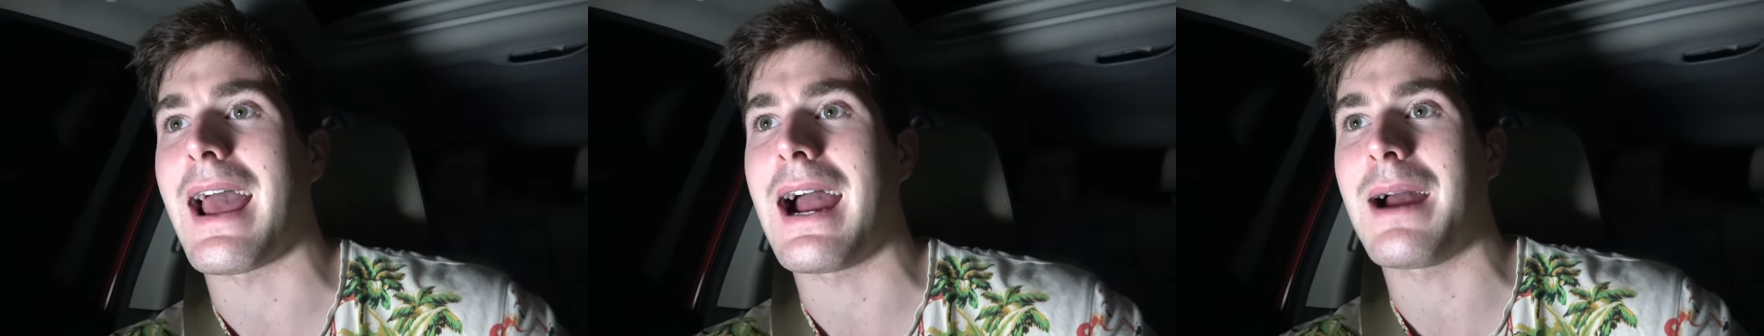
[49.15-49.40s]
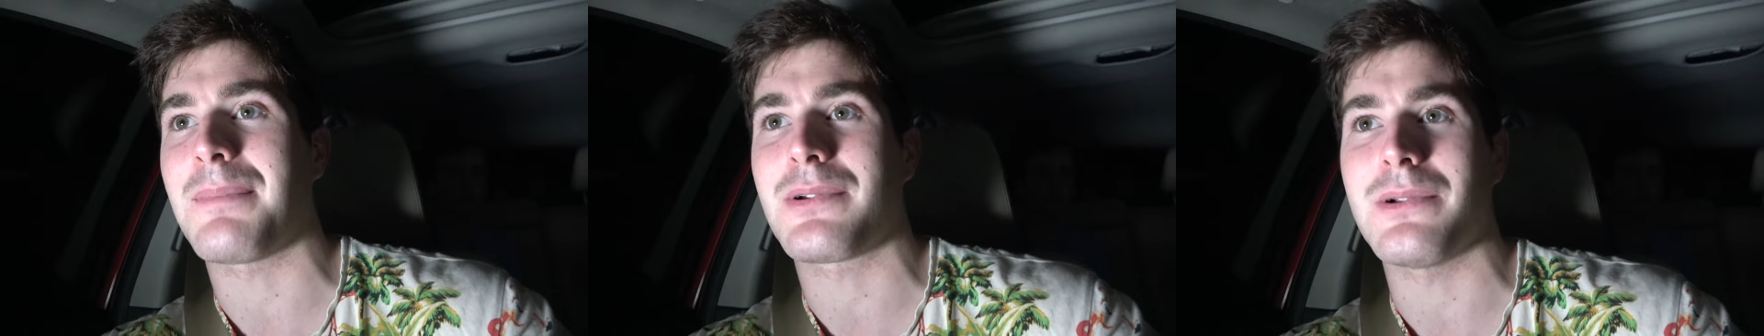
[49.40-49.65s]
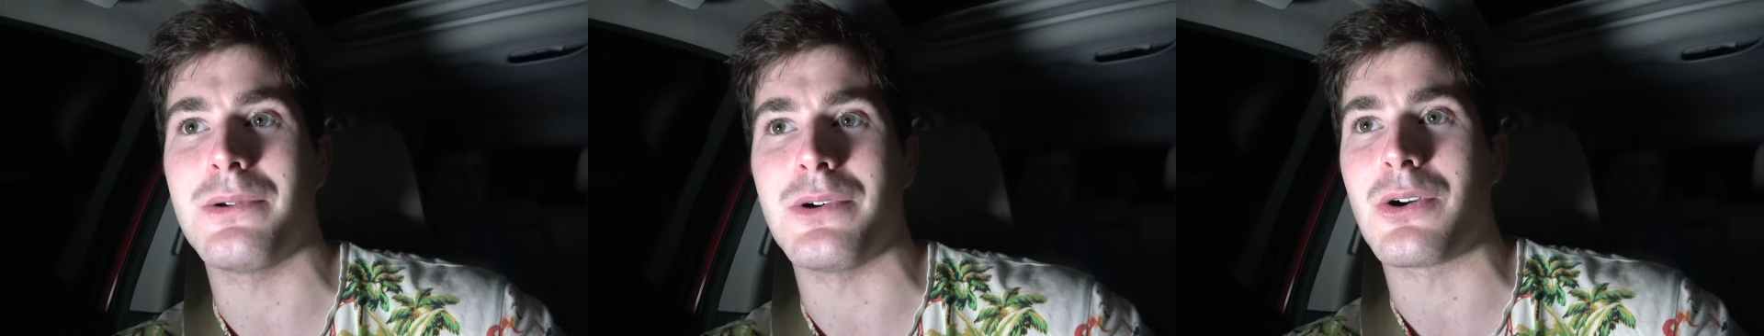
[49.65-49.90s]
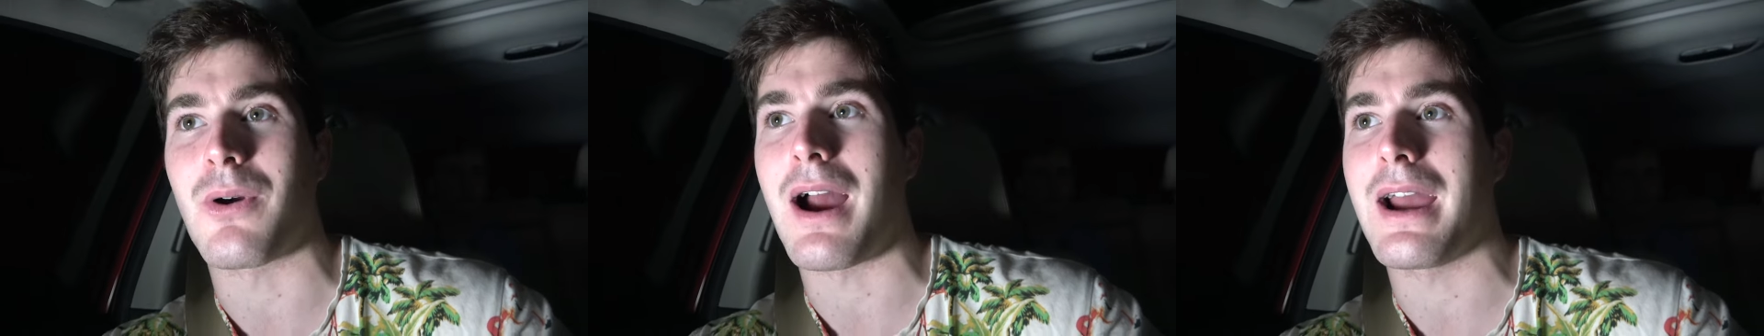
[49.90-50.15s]
absolute
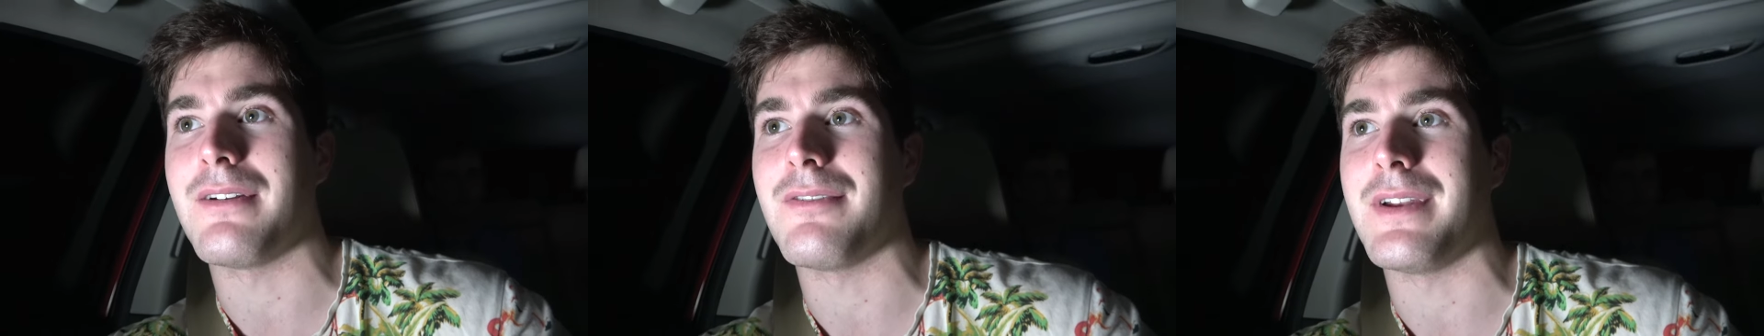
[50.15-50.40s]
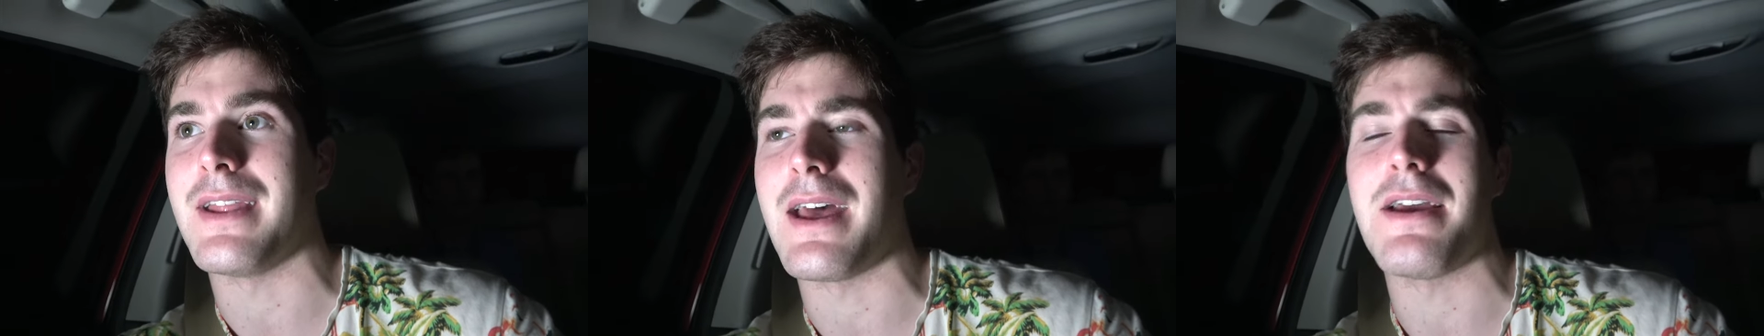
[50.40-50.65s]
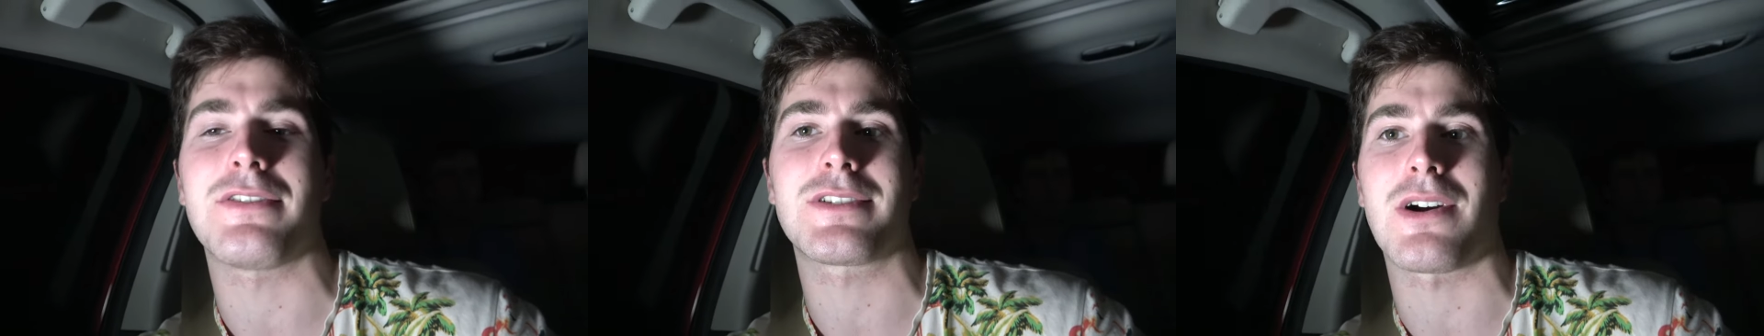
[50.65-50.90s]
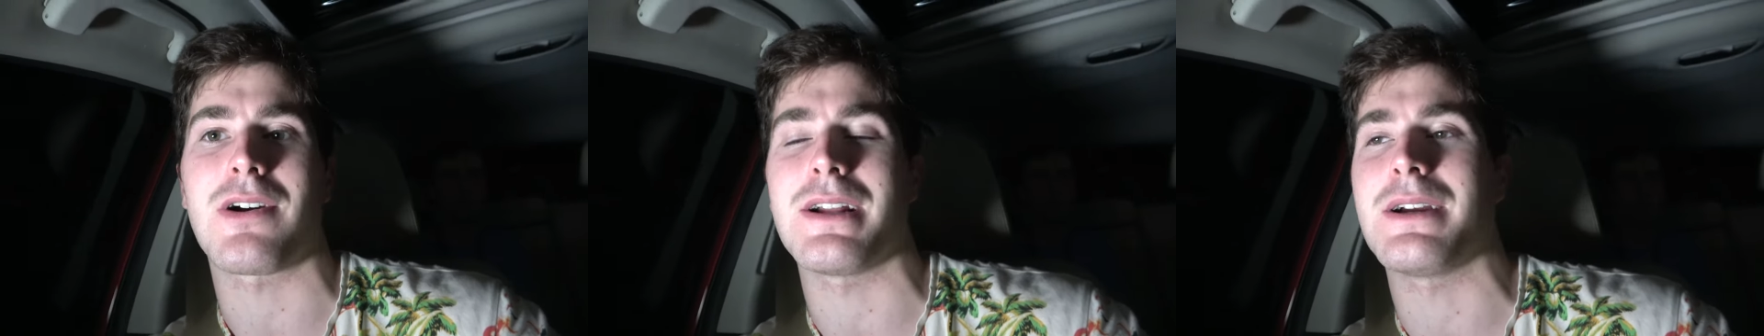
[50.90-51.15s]
grind of a day,
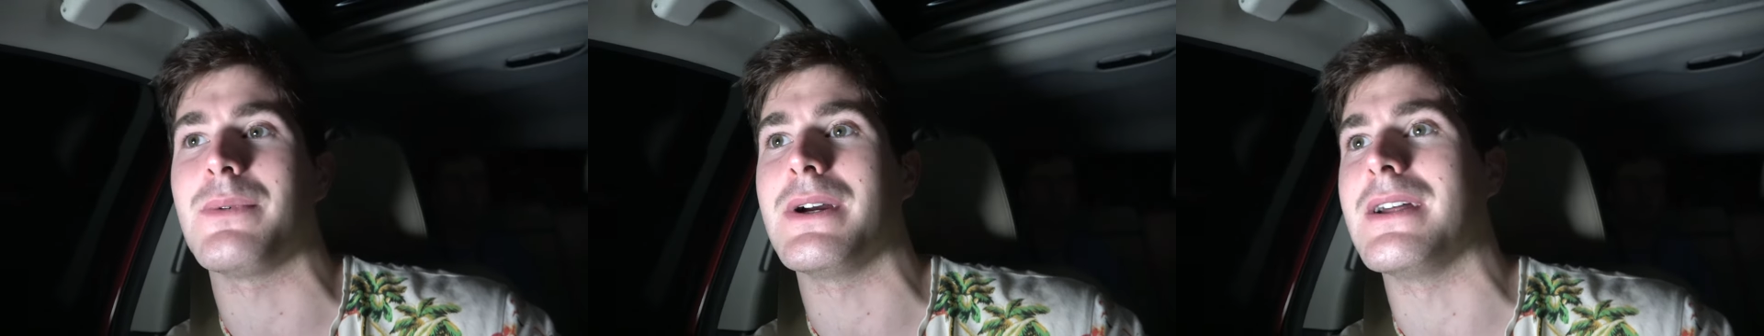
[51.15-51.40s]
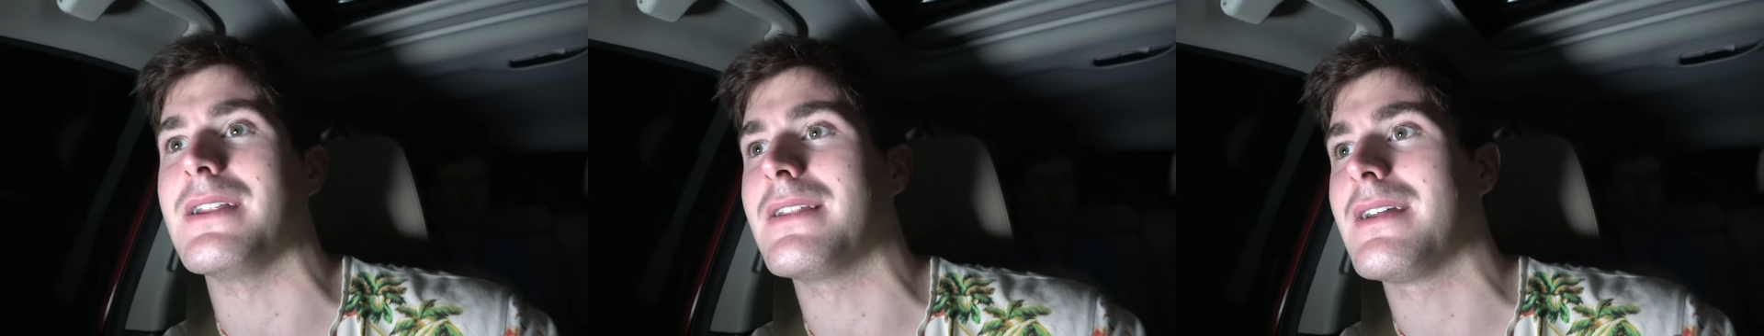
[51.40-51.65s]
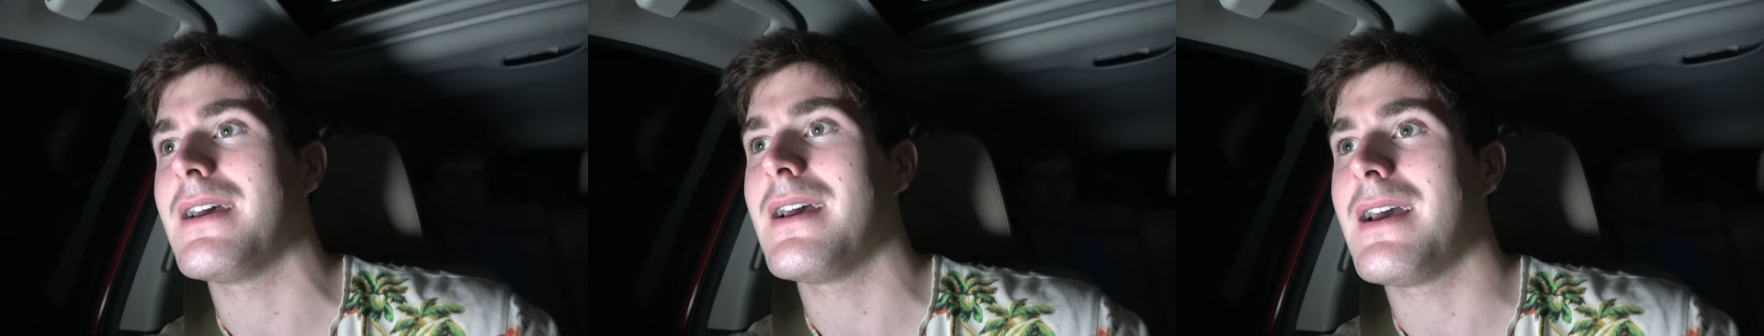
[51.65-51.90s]
starting with